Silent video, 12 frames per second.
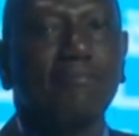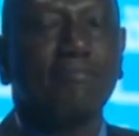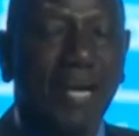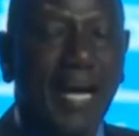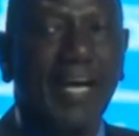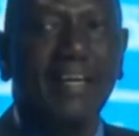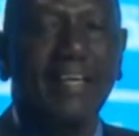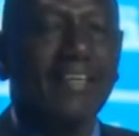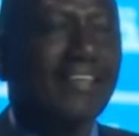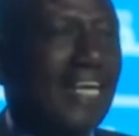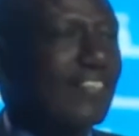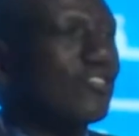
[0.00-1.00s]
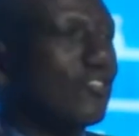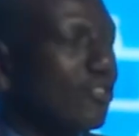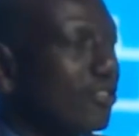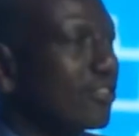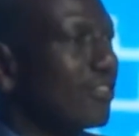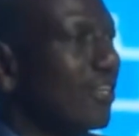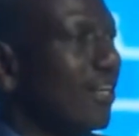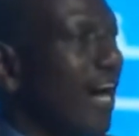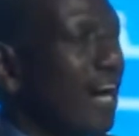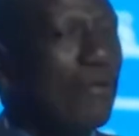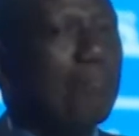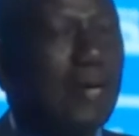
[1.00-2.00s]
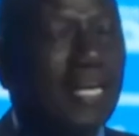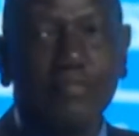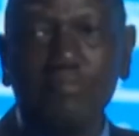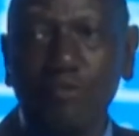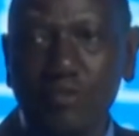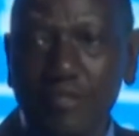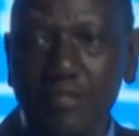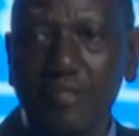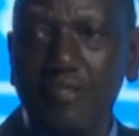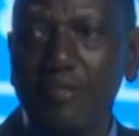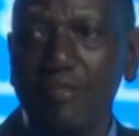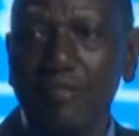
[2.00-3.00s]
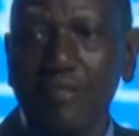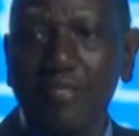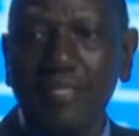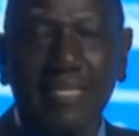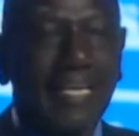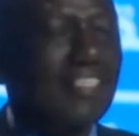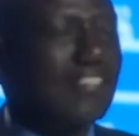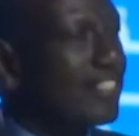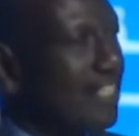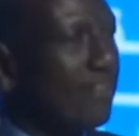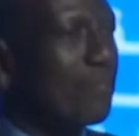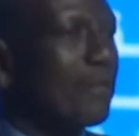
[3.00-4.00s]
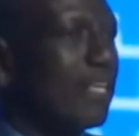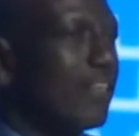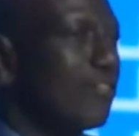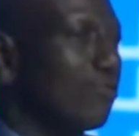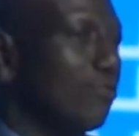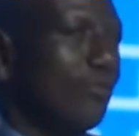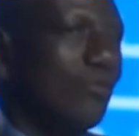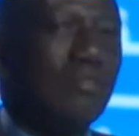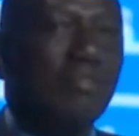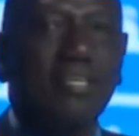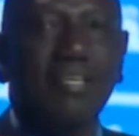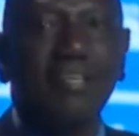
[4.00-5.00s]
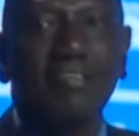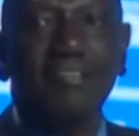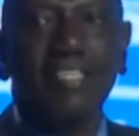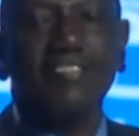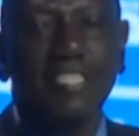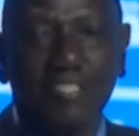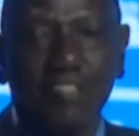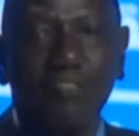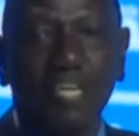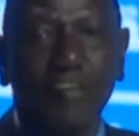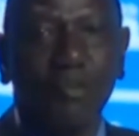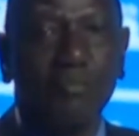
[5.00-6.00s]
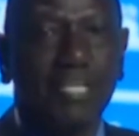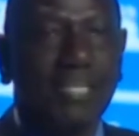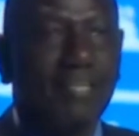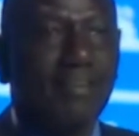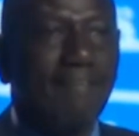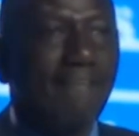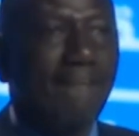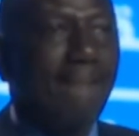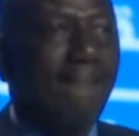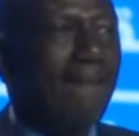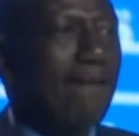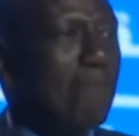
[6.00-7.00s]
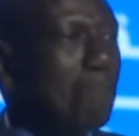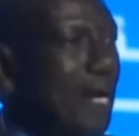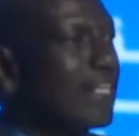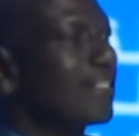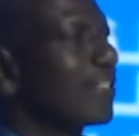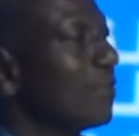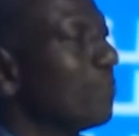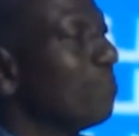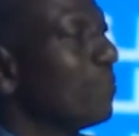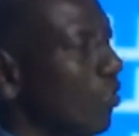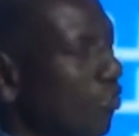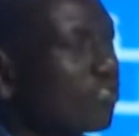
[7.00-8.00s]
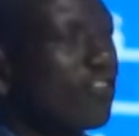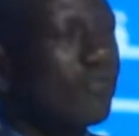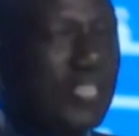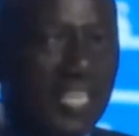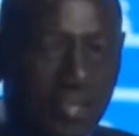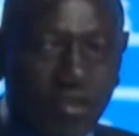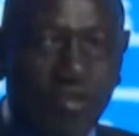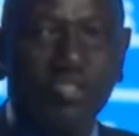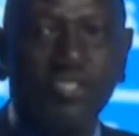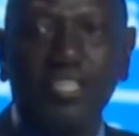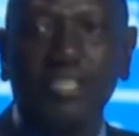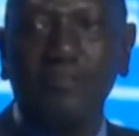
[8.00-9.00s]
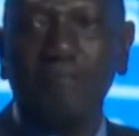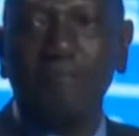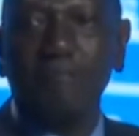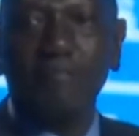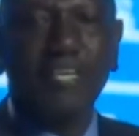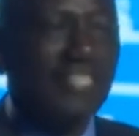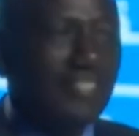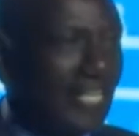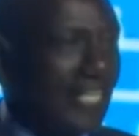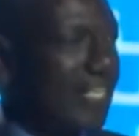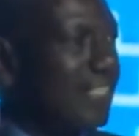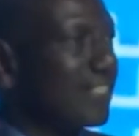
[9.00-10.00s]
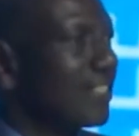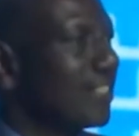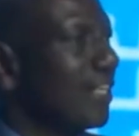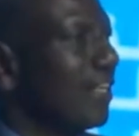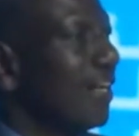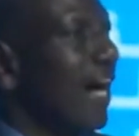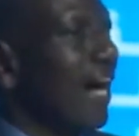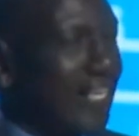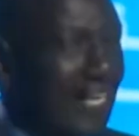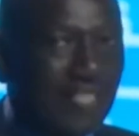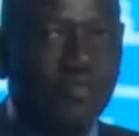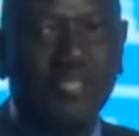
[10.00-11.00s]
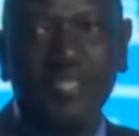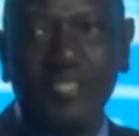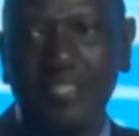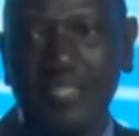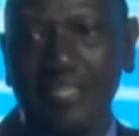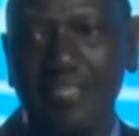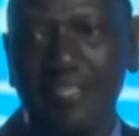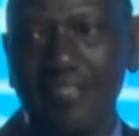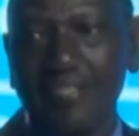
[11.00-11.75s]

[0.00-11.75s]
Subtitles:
Brian does not have a passport. He has never been to the city of Nairobi. But because of technology, internet, and electricity,